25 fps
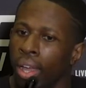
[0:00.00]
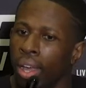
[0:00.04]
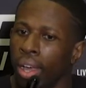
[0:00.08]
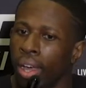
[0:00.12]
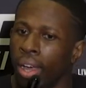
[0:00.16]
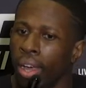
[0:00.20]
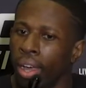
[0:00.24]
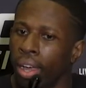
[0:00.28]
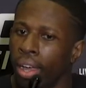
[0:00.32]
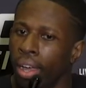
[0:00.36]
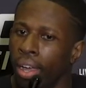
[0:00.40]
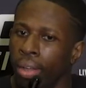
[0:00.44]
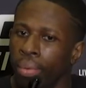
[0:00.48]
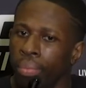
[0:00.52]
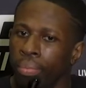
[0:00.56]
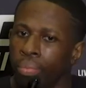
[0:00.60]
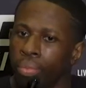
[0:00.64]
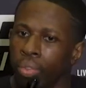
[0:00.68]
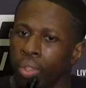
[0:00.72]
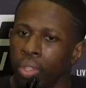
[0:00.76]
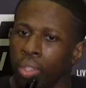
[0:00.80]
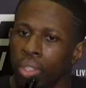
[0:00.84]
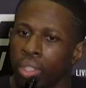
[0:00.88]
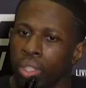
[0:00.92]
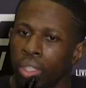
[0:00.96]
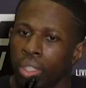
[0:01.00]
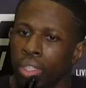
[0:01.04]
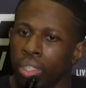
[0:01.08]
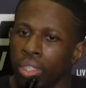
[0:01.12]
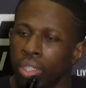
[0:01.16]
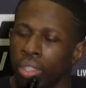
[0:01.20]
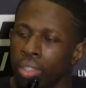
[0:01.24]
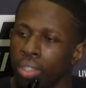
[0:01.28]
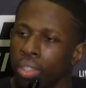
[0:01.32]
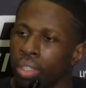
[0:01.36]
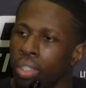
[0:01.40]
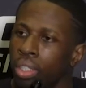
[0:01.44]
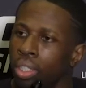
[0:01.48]
Or was it just the fact that you
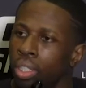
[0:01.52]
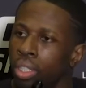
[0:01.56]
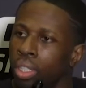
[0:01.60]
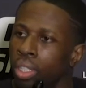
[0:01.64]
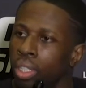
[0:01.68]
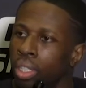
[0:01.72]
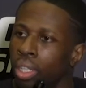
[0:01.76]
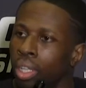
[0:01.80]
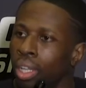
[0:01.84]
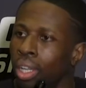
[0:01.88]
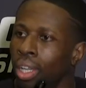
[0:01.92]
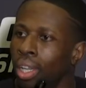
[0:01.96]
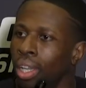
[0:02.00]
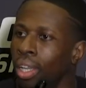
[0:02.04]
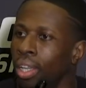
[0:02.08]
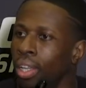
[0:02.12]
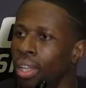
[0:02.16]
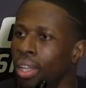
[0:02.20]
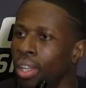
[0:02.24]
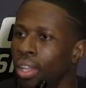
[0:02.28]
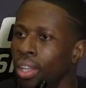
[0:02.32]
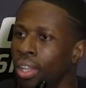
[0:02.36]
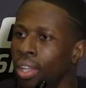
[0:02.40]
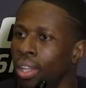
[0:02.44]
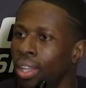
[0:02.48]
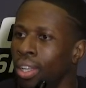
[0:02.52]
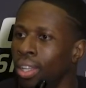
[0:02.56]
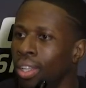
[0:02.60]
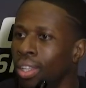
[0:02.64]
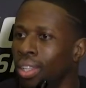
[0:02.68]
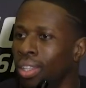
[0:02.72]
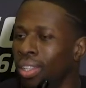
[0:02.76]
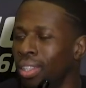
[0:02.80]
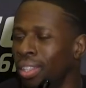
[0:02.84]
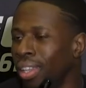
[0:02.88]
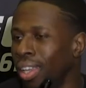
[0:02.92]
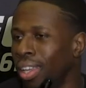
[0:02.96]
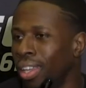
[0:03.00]
didn't want to lose the camp from the first time?
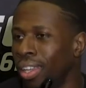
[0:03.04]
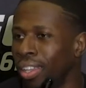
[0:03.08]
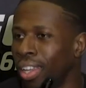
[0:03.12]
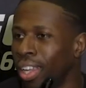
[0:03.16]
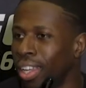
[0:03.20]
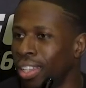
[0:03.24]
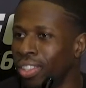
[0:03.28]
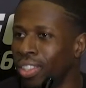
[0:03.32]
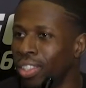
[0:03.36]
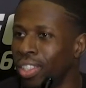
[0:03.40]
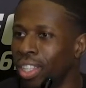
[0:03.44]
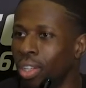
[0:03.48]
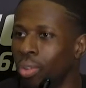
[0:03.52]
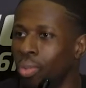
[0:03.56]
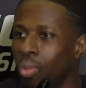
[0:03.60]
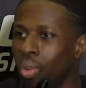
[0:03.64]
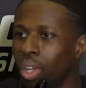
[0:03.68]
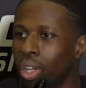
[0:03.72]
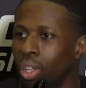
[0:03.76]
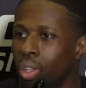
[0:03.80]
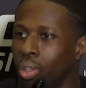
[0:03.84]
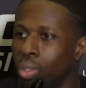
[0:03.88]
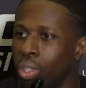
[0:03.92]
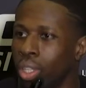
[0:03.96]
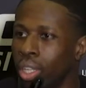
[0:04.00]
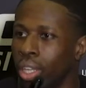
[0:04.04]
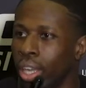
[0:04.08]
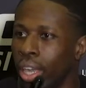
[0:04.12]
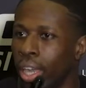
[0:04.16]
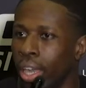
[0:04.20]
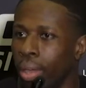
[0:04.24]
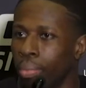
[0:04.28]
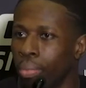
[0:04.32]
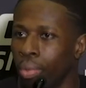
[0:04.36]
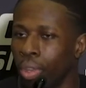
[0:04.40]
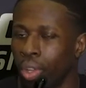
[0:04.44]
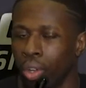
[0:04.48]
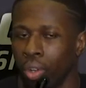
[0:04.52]
Yeah, I just didn't want to lose the
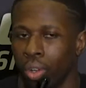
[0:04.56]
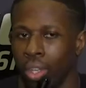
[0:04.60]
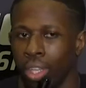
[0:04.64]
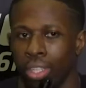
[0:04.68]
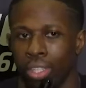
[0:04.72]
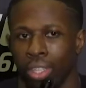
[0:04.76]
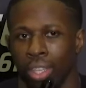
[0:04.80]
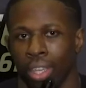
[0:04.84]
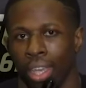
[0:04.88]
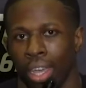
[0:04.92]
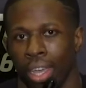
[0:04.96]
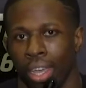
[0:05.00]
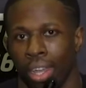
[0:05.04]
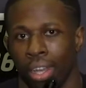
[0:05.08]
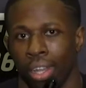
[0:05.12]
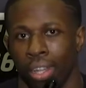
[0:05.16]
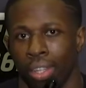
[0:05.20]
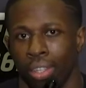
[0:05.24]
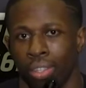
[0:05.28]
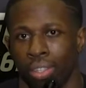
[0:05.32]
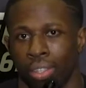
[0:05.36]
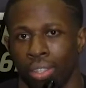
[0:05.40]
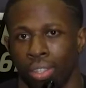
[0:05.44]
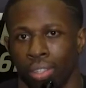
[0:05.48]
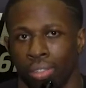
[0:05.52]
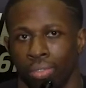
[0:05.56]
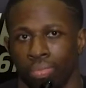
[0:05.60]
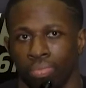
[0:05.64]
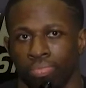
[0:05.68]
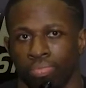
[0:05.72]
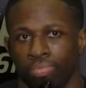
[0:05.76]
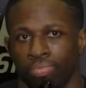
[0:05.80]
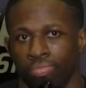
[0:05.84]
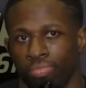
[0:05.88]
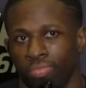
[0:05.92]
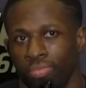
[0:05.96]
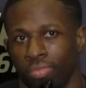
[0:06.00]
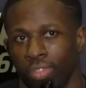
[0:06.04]
camp. You know, he's a guy that's,
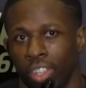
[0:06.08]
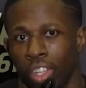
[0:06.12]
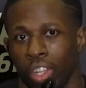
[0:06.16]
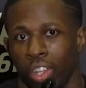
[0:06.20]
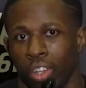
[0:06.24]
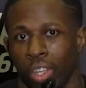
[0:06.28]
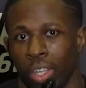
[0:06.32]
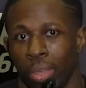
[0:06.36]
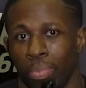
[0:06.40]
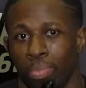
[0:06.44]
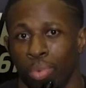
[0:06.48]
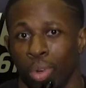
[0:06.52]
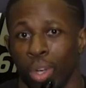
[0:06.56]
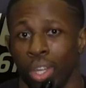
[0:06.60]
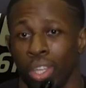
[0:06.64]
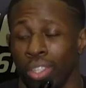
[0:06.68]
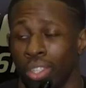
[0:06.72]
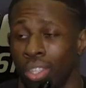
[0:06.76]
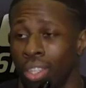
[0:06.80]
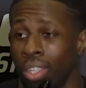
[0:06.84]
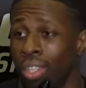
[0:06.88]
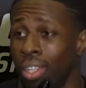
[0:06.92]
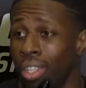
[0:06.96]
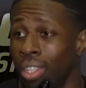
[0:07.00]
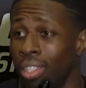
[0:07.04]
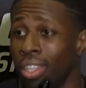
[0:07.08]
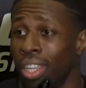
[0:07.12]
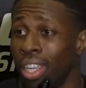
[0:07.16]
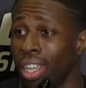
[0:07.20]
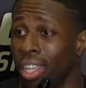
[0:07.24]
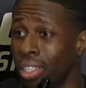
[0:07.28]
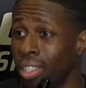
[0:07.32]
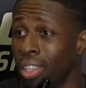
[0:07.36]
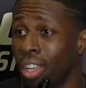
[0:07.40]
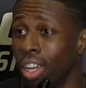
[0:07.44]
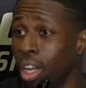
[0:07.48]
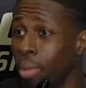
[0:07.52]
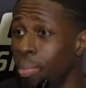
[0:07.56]
you know, he brings it.
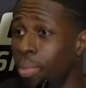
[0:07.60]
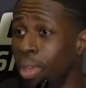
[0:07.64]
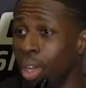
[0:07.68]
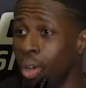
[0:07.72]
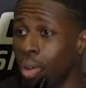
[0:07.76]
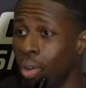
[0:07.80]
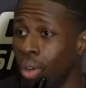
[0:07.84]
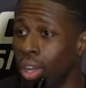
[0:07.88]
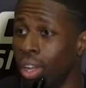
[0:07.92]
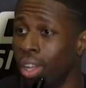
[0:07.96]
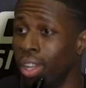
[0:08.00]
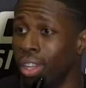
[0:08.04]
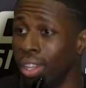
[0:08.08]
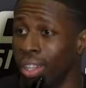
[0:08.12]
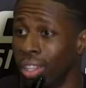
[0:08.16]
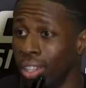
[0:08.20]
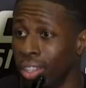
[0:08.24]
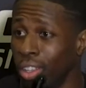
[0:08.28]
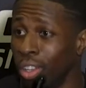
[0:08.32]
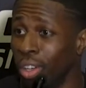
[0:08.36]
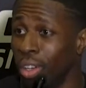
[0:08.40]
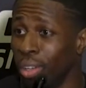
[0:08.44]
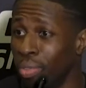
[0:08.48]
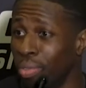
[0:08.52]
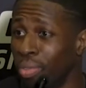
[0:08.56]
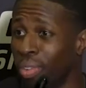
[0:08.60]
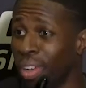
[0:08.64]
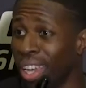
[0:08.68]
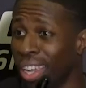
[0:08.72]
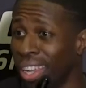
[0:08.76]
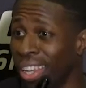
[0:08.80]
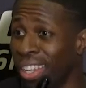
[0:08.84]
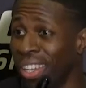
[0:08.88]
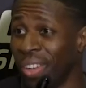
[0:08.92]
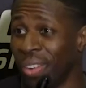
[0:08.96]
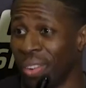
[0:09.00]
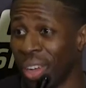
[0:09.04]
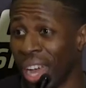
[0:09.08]
It's going to be a good
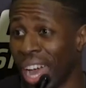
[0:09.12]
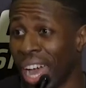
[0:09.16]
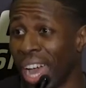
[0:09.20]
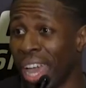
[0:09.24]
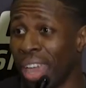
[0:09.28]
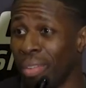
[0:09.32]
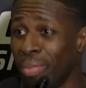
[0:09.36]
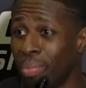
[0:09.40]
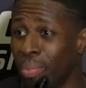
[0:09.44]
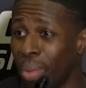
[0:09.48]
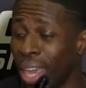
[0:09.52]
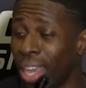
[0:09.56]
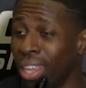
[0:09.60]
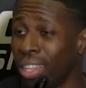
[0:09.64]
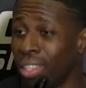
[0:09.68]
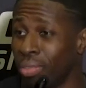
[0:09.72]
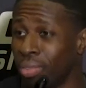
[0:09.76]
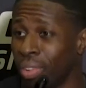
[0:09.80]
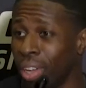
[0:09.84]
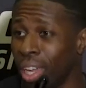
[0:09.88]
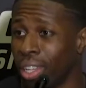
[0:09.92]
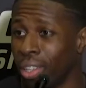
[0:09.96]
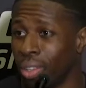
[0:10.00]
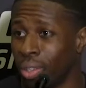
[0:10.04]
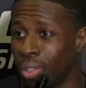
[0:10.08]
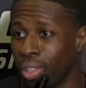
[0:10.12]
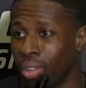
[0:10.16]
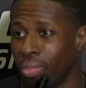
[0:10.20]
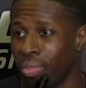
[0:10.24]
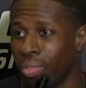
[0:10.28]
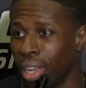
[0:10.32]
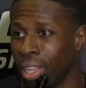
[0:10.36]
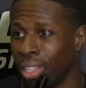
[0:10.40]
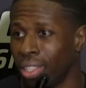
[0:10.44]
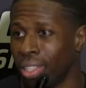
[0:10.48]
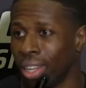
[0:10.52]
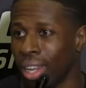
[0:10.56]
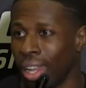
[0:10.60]
fight, you know, high-paced fight. Those are the
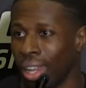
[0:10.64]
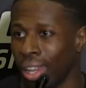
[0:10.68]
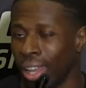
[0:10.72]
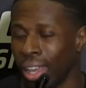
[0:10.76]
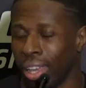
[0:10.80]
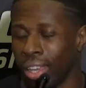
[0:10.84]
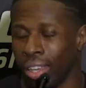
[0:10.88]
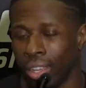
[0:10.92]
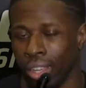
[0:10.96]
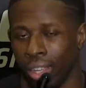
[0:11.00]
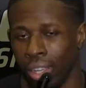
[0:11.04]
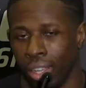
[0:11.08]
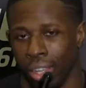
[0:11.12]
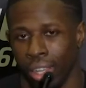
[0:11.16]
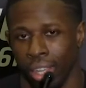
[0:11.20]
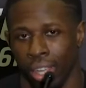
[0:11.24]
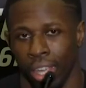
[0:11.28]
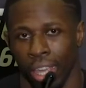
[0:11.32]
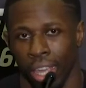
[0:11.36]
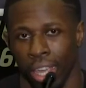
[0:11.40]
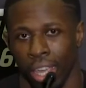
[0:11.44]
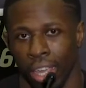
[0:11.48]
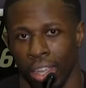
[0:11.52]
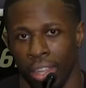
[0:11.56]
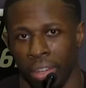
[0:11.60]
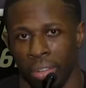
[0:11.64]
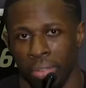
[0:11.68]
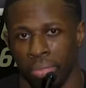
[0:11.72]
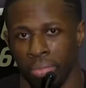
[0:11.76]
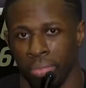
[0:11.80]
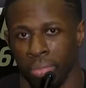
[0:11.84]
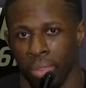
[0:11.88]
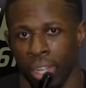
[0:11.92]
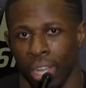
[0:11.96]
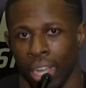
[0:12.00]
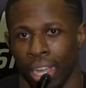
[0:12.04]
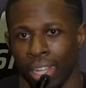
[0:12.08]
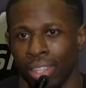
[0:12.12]
fights that I like. And
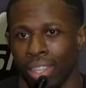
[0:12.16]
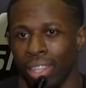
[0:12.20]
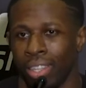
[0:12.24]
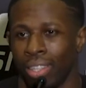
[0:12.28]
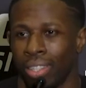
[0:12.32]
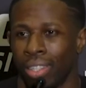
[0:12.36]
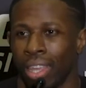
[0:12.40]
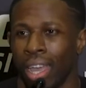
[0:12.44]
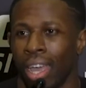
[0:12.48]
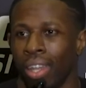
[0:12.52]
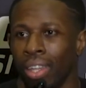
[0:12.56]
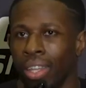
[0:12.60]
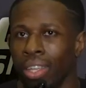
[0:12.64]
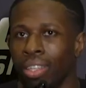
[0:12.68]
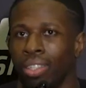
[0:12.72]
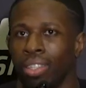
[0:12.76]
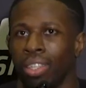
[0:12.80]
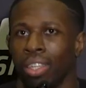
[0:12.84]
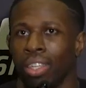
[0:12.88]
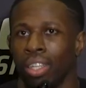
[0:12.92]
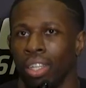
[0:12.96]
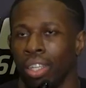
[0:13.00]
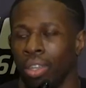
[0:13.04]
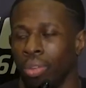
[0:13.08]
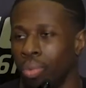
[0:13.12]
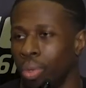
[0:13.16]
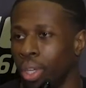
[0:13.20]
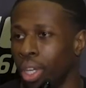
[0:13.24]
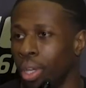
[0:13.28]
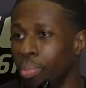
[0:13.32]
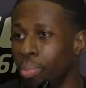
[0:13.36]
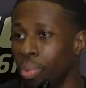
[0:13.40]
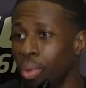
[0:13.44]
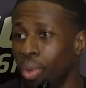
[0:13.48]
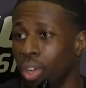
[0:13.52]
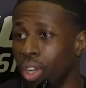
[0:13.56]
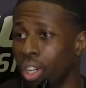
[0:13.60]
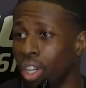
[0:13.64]
I think stylistically, we
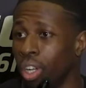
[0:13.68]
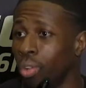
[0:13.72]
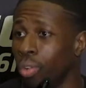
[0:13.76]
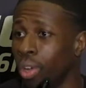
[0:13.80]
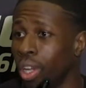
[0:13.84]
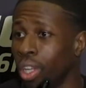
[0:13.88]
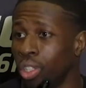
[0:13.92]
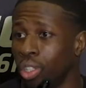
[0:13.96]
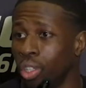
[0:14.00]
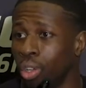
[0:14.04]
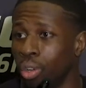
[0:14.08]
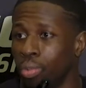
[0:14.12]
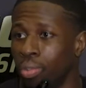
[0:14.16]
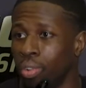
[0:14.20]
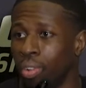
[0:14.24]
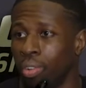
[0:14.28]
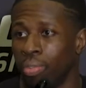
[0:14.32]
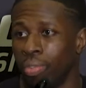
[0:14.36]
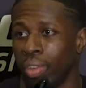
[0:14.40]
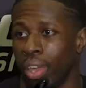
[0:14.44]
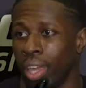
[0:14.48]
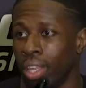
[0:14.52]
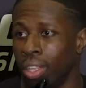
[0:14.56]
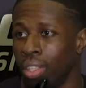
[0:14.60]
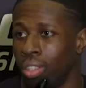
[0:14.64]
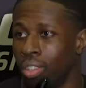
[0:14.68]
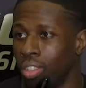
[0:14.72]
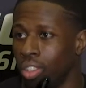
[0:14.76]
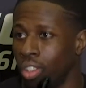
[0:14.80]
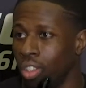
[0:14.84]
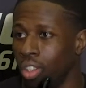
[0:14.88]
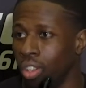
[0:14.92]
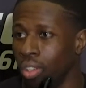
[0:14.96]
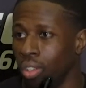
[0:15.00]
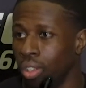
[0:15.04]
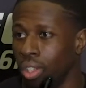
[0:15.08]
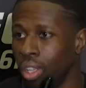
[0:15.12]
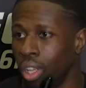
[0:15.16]
could put on a great show for the fans, you
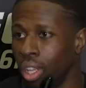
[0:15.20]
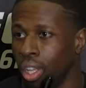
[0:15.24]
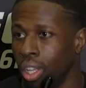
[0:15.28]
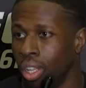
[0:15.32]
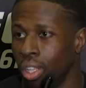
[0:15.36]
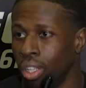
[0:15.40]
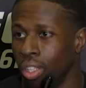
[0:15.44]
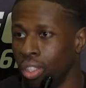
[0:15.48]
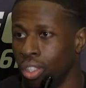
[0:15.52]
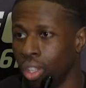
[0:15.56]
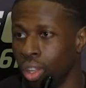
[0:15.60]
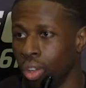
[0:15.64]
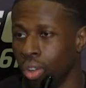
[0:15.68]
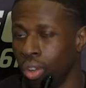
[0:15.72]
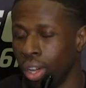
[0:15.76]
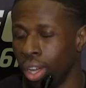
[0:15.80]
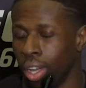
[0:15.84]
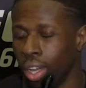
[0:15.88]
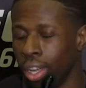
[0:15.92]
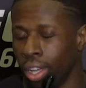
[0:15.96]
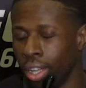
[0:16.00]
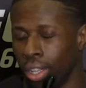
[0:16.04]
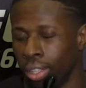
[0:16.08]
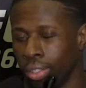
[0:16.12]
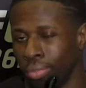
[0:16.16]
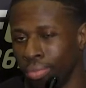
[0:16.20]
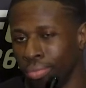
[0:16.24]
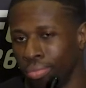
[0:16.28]
know? So,